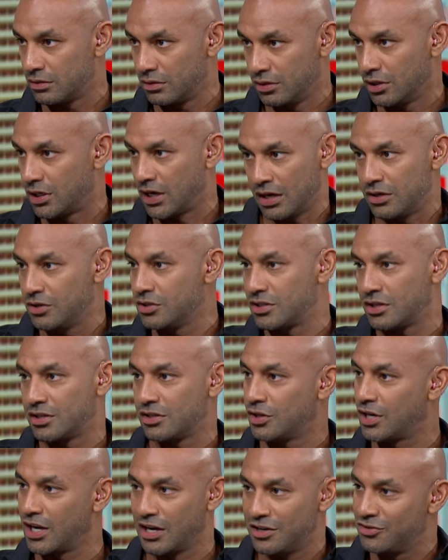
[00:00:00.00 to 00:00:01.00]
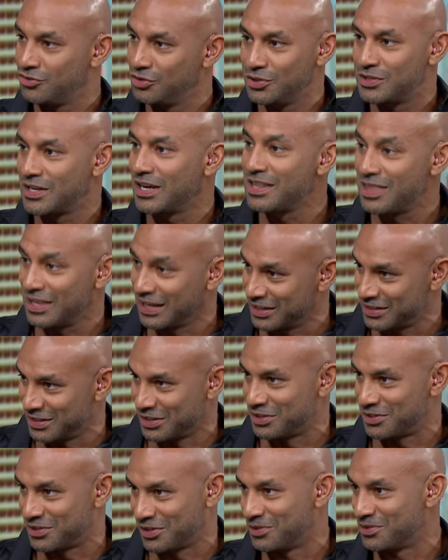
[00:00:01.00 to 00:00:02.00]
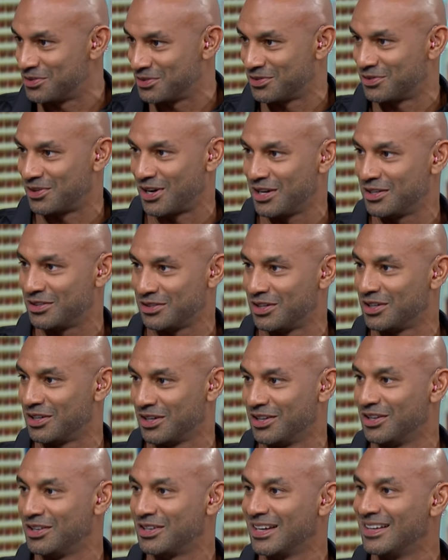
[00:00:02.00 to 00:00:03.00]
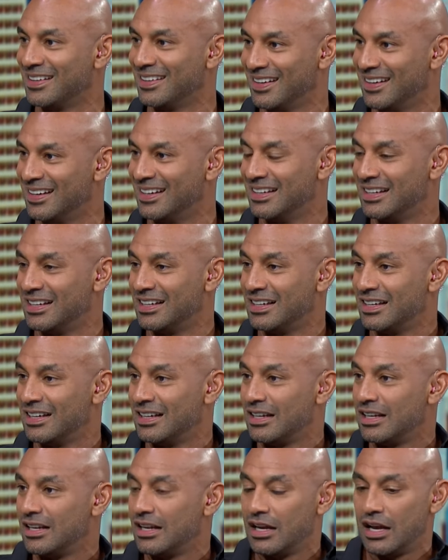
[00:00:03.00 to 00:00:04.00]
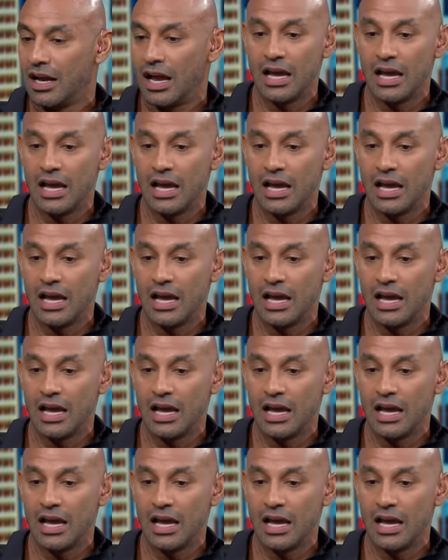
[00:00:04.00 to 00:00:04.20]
You can use it. You can use anything as an excuse. Right? But is it right to use it as an excuse,